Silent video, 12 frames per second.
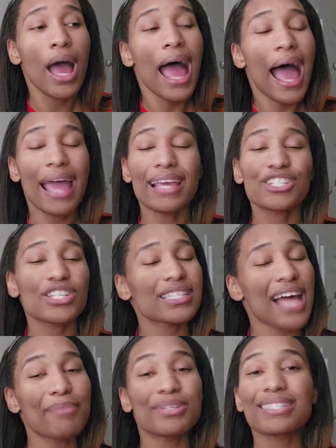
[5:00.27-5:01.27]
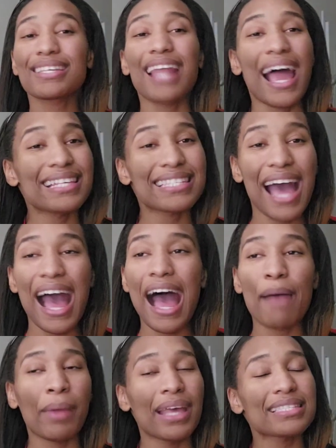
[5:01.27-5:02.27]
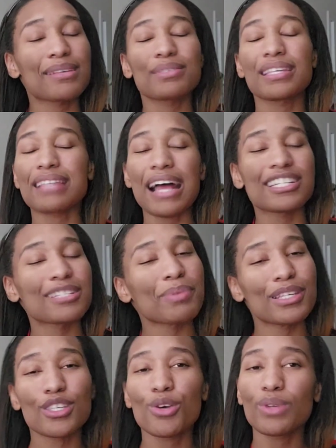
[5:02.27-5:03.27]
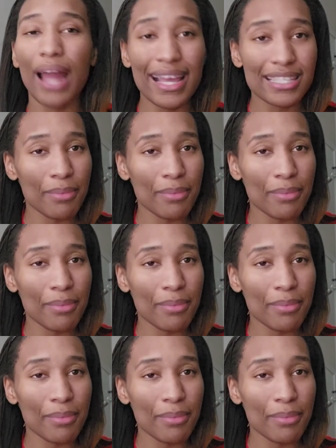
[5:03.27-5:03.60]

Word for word: it's just, I'm just a nice guy, man, sometimes I just be too nice,